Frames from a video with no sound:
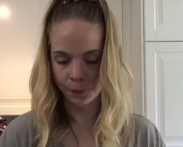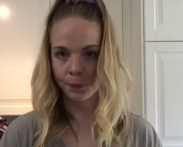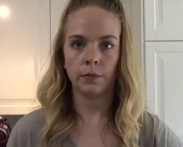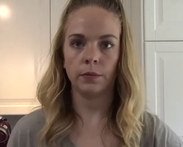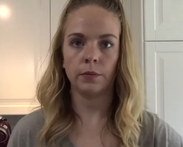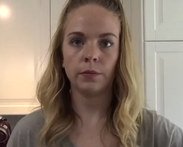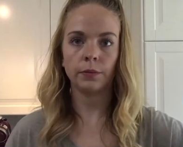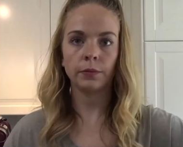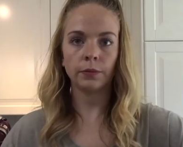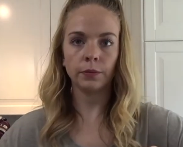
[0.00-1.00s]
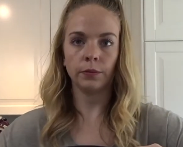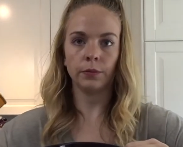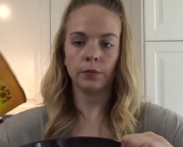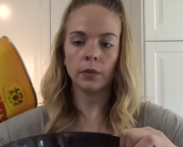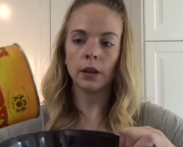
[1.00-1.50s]

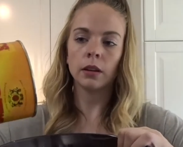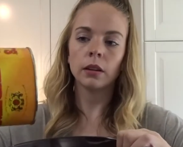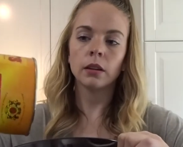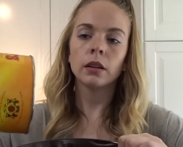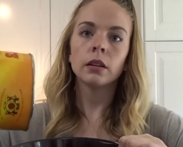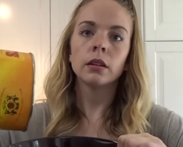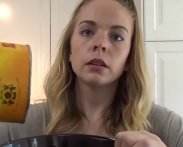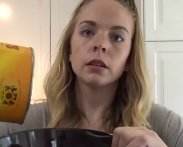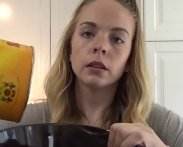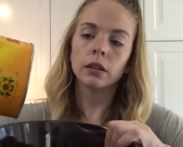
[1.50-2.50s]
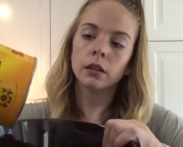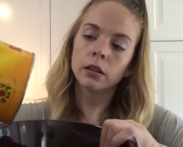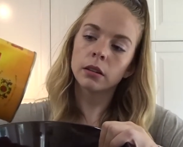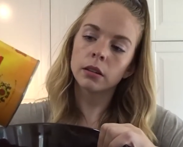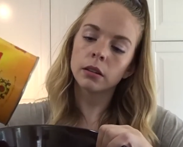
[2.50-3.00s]

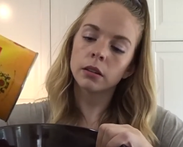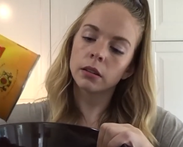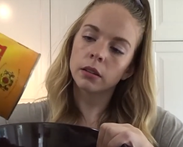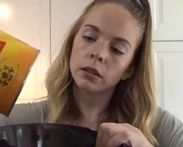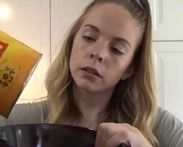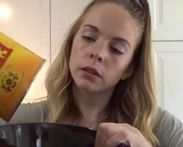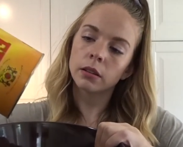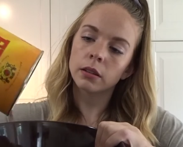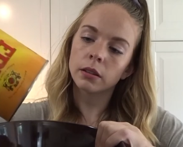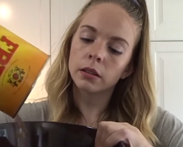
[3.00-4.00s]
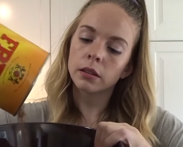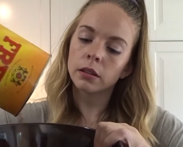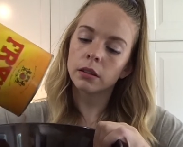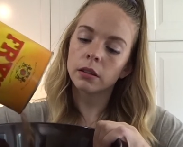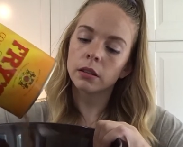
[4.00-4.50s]

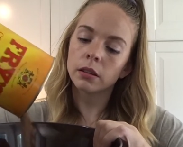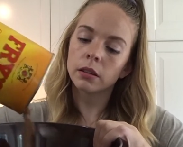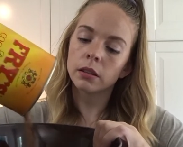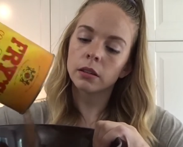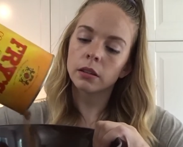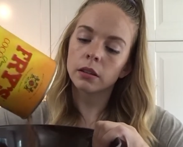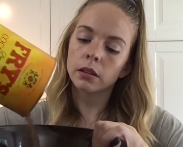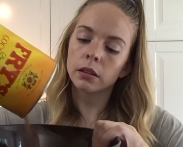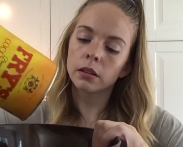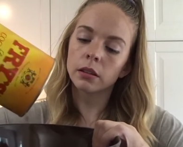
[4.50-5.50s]
[no speech]